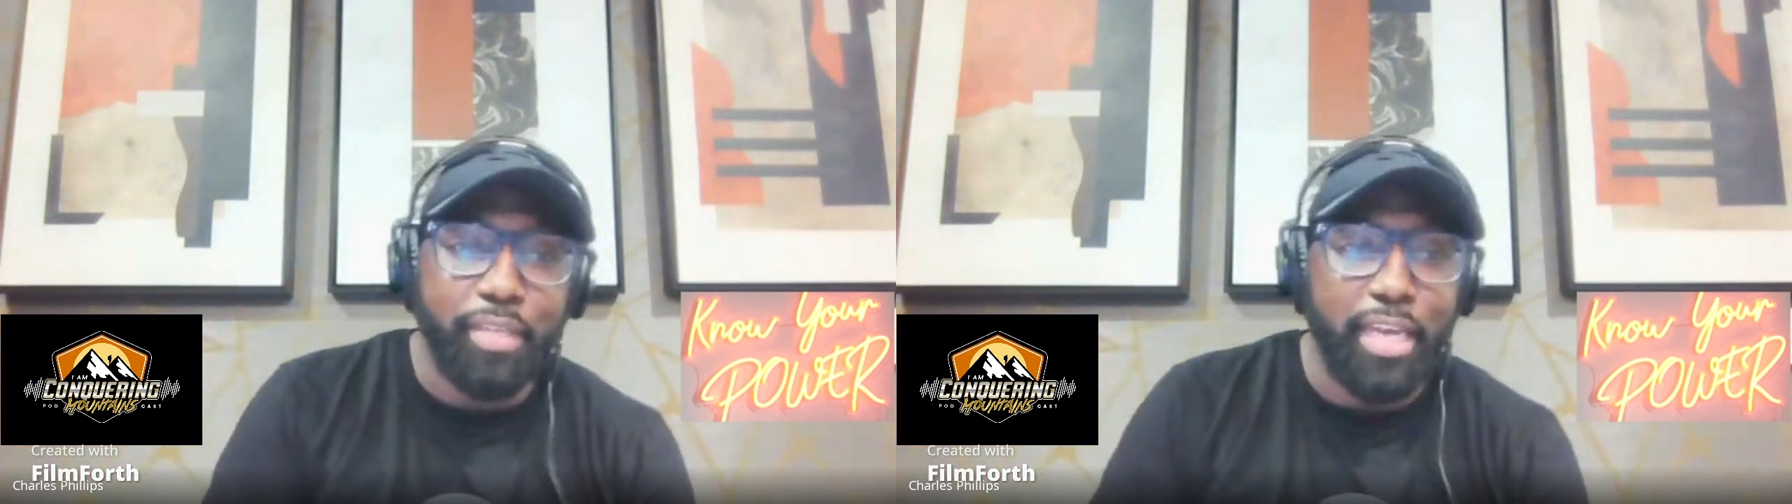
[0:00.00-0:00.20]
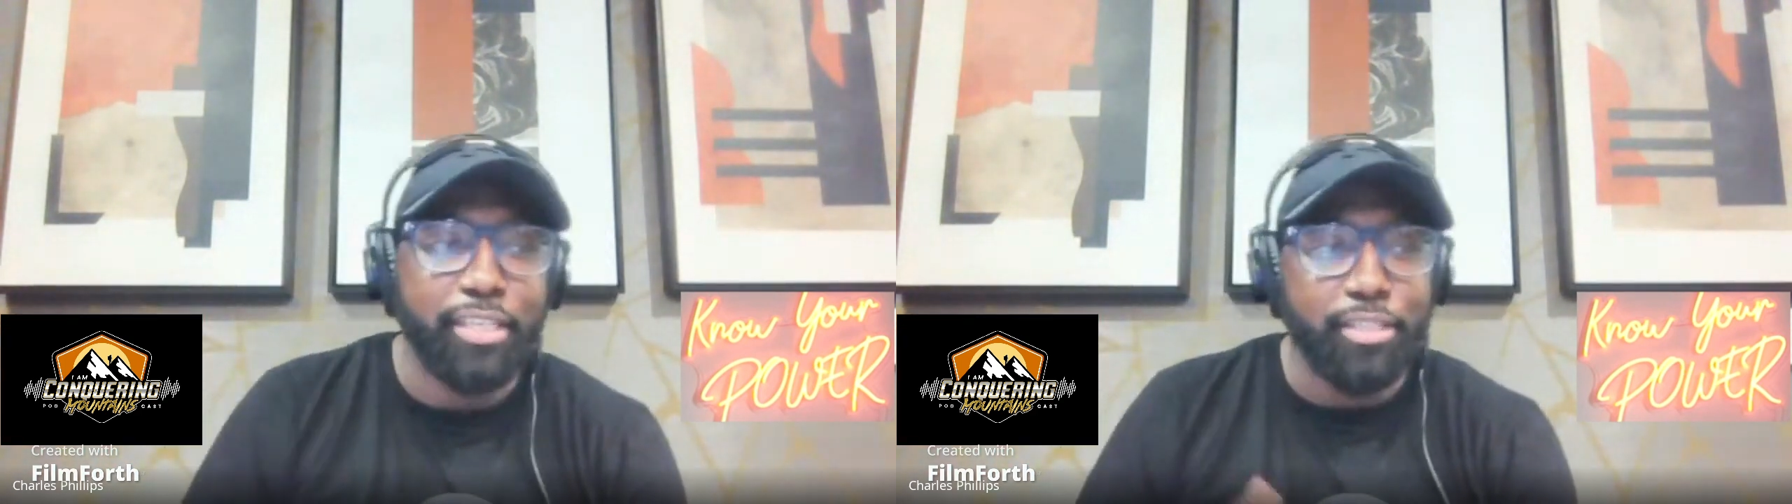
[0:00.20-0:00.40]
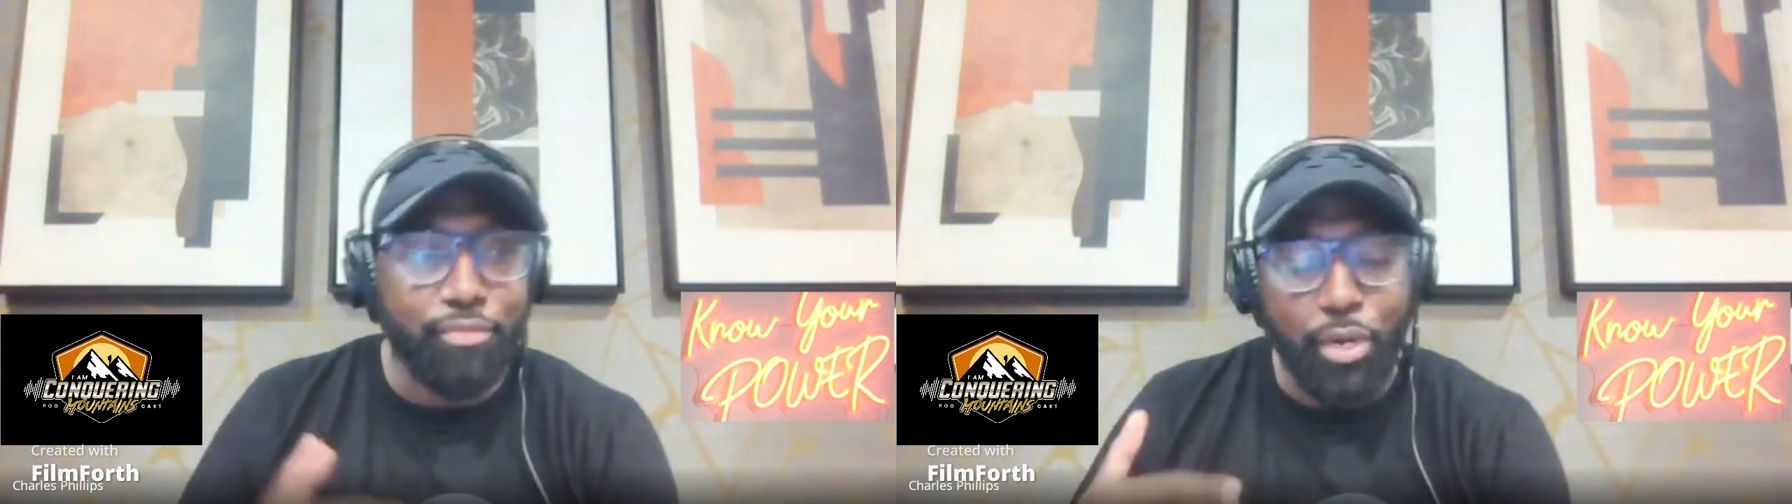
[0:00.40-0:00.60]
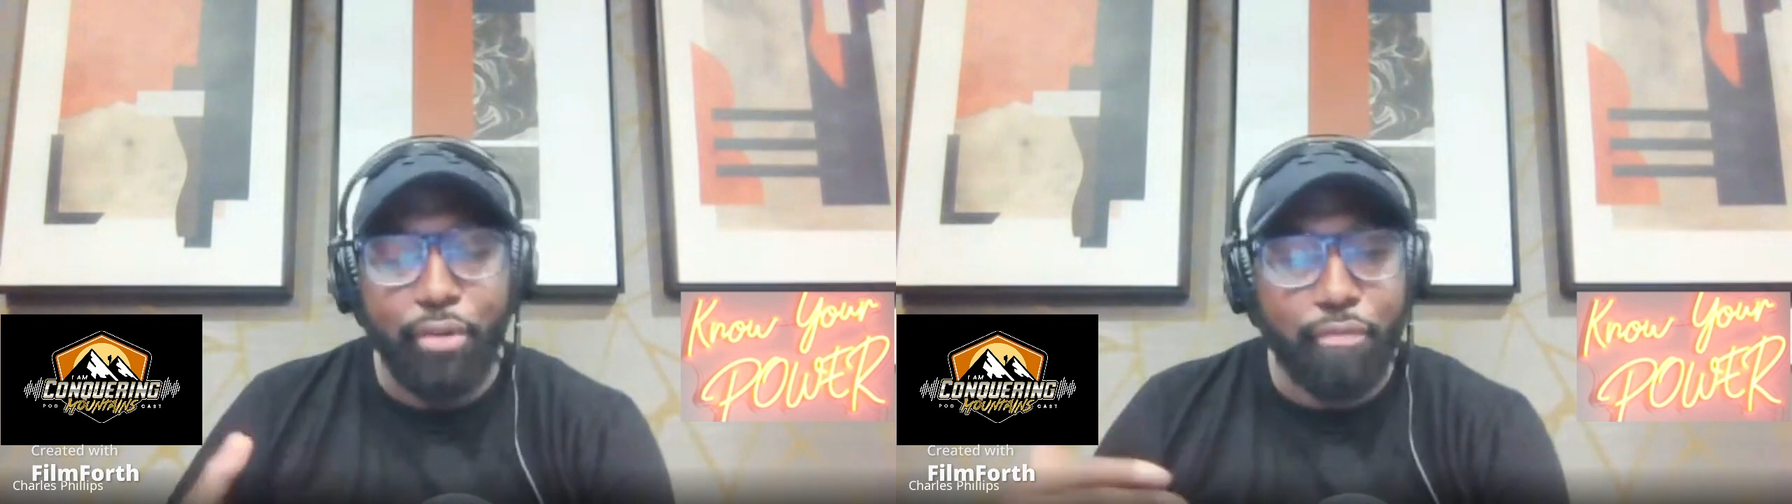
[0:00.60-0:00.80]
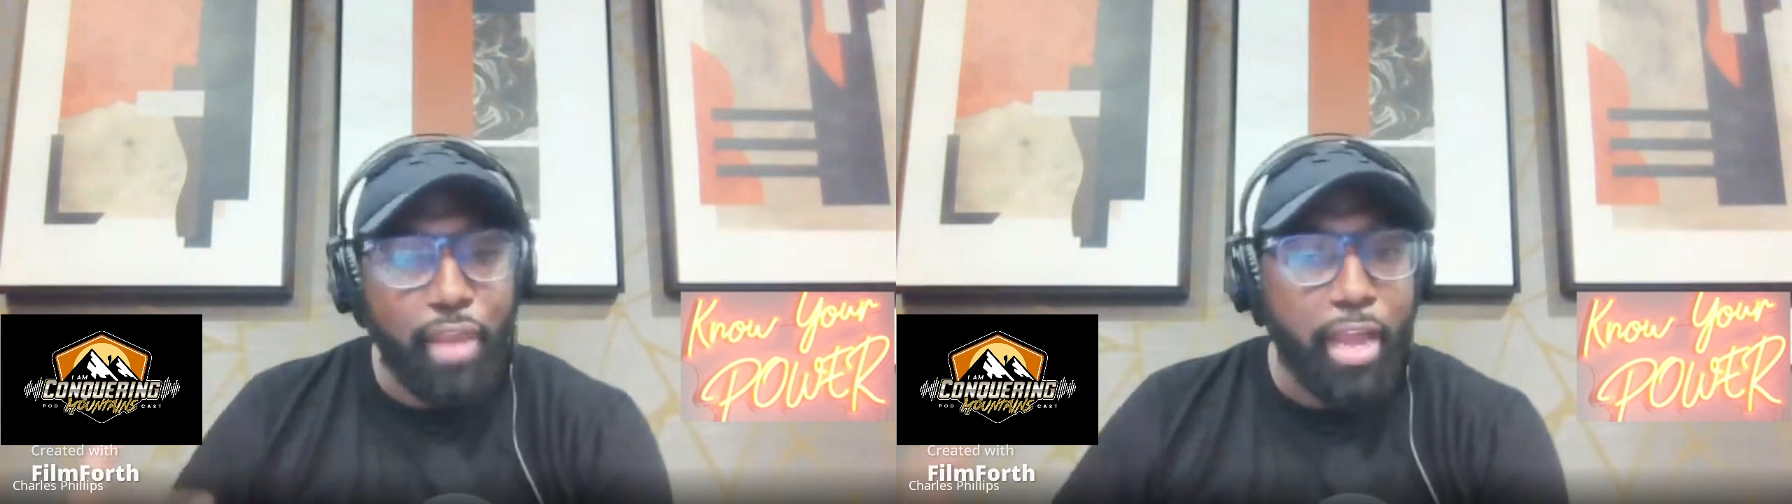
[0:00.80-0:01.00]
That is
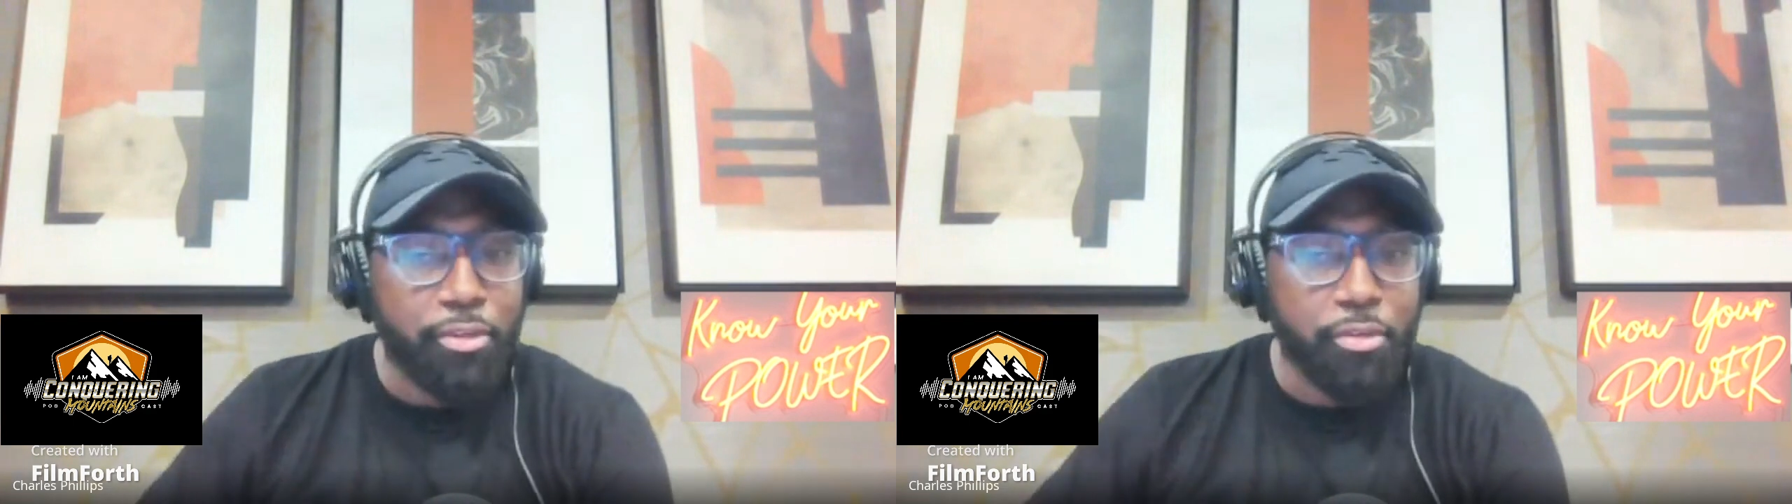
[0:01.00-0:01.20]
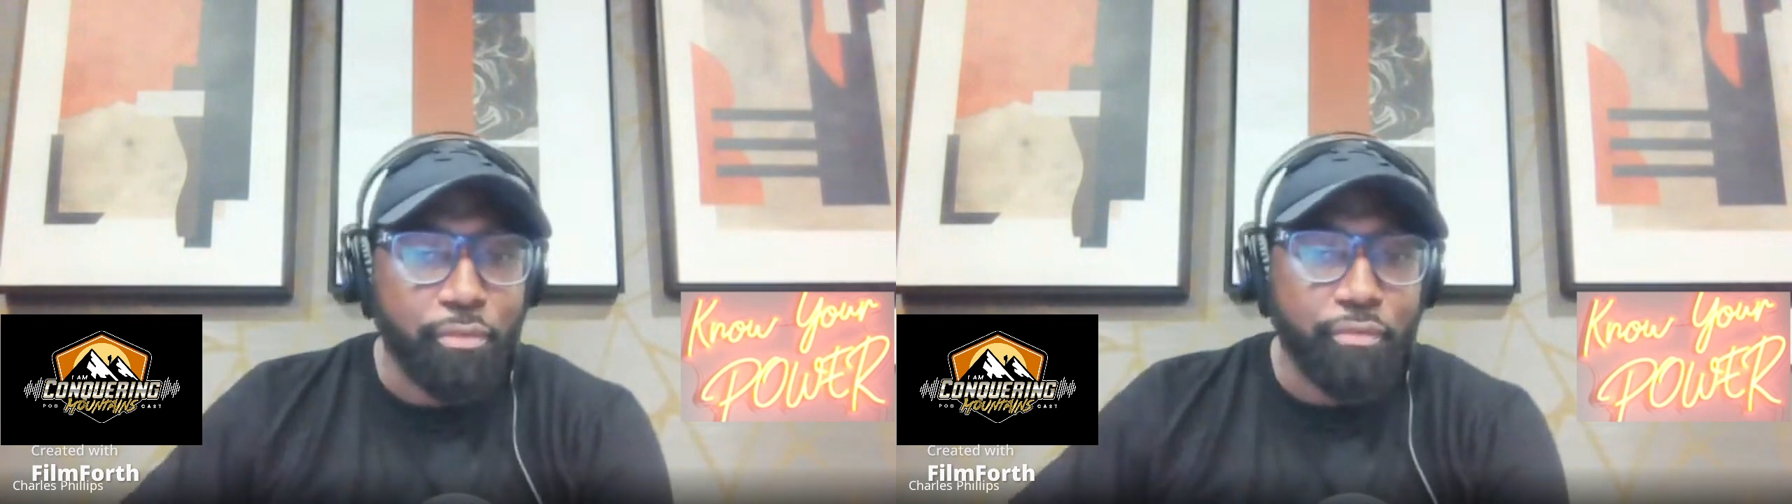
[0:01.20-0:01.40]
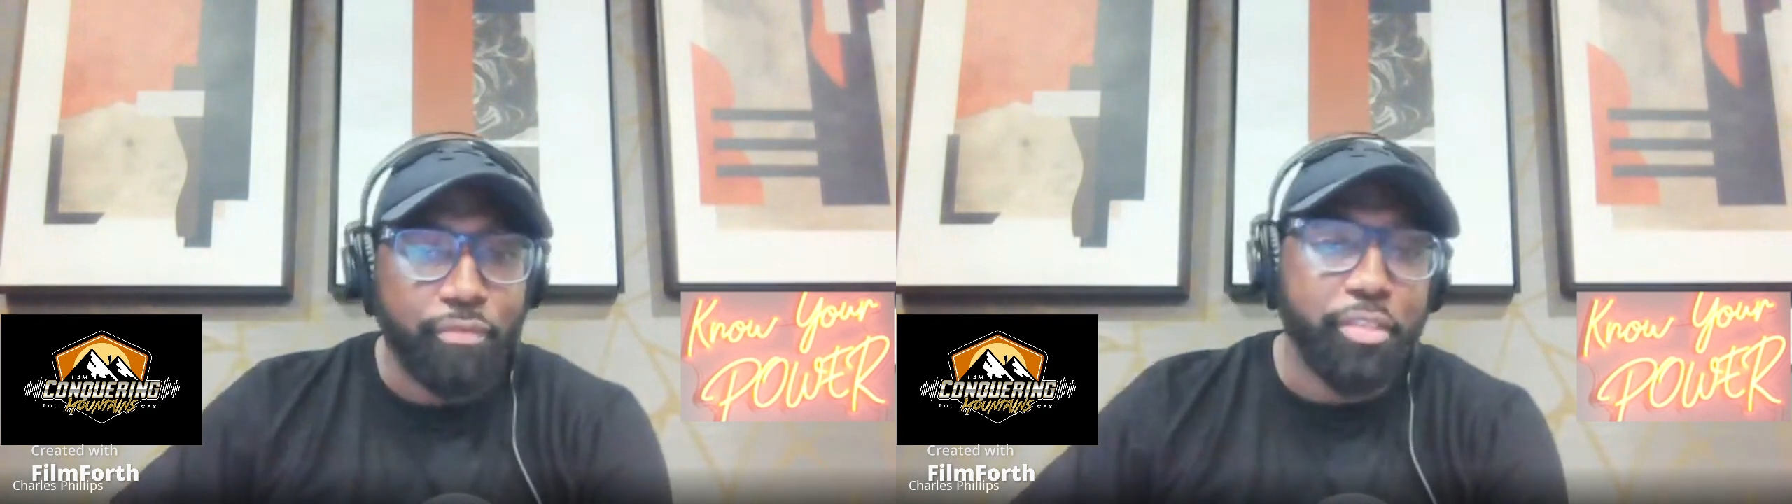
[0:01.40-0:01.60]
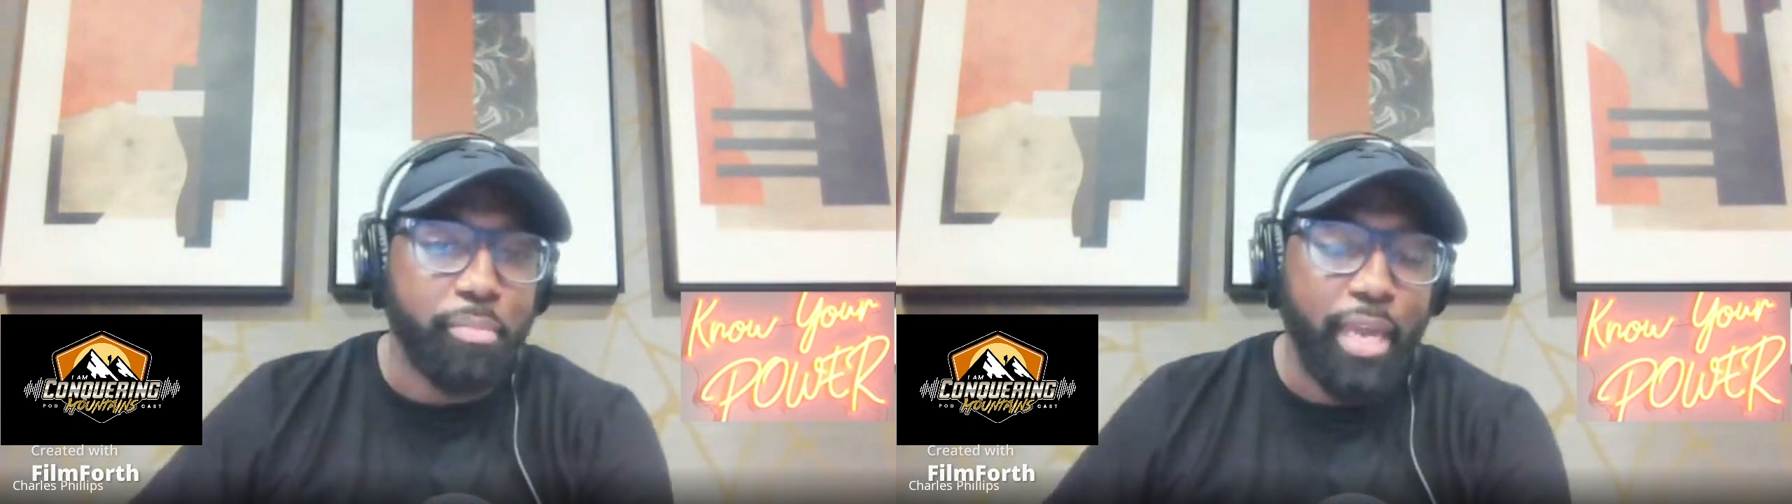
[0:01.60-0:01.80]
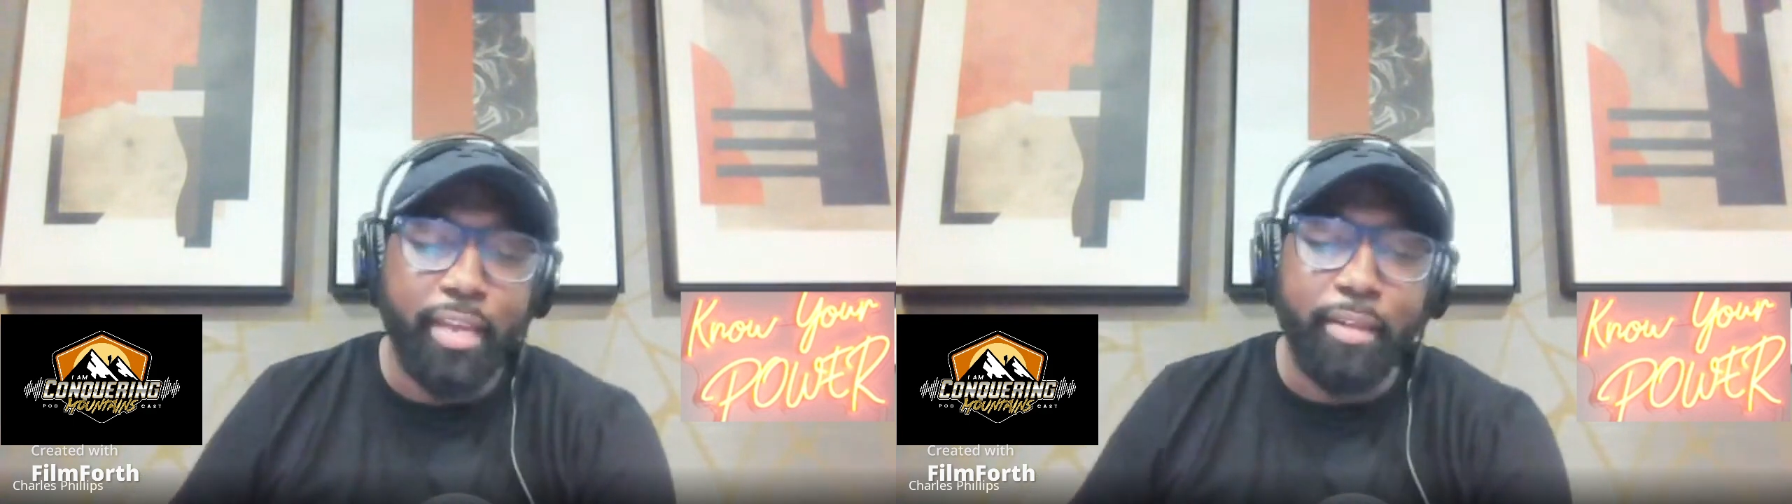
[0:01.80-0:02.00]
very valuable
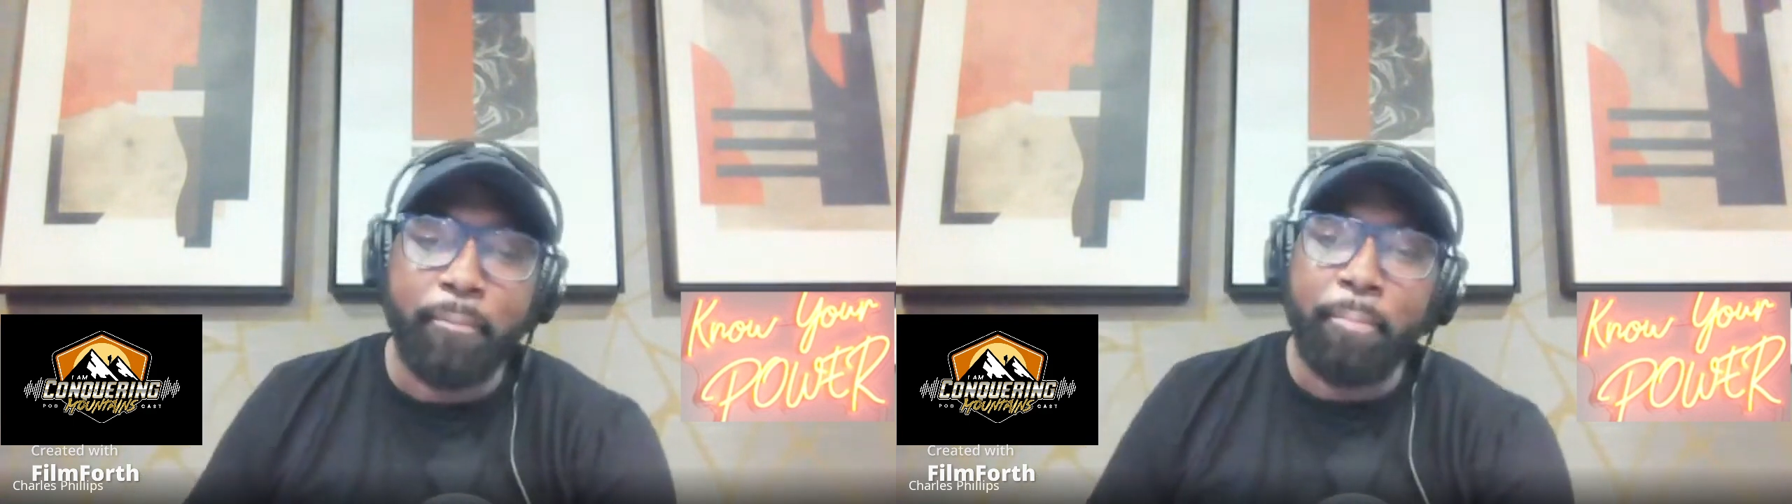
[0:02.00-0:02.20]
feedback,